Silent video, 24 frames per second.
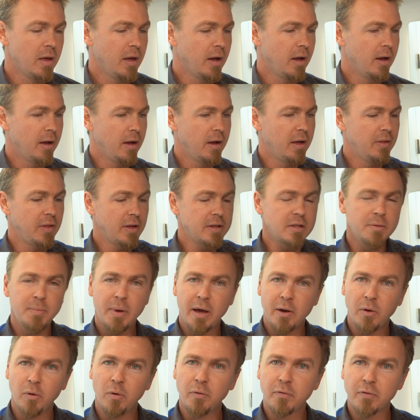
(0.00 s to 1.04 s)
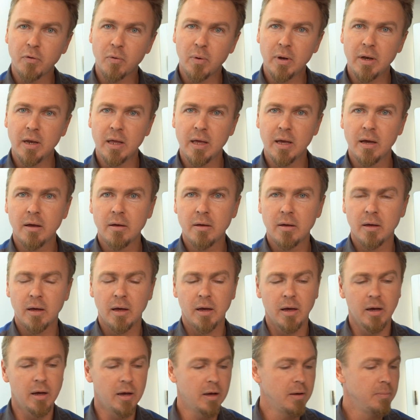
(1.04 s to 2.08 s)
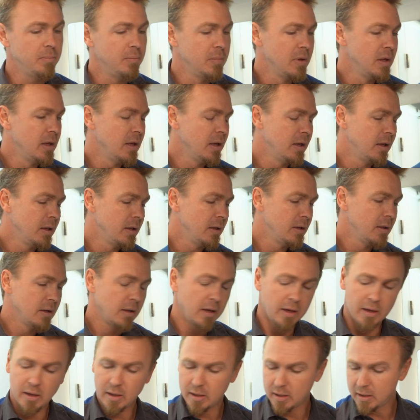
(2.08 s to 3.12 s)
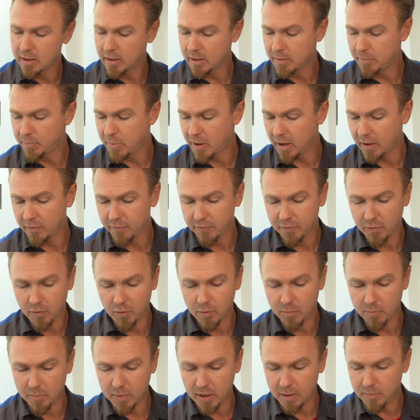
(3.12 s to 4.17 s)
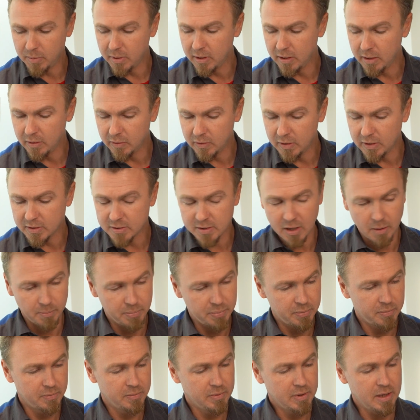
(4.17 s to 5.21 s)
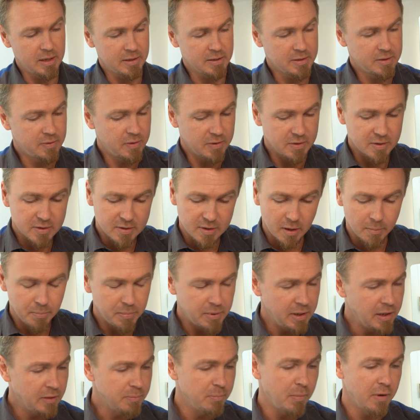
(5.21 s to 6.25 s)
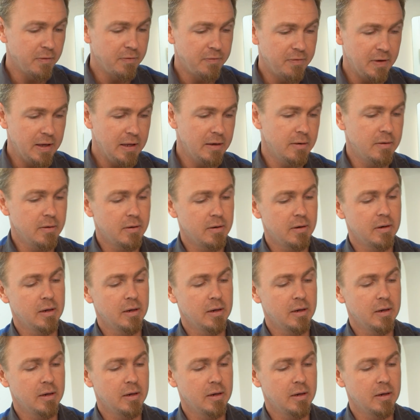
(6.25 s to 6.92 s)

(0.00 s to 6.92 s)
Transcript: That's about all for in here, apart from maybe the sump. Yes, there's a sump beneath my feet.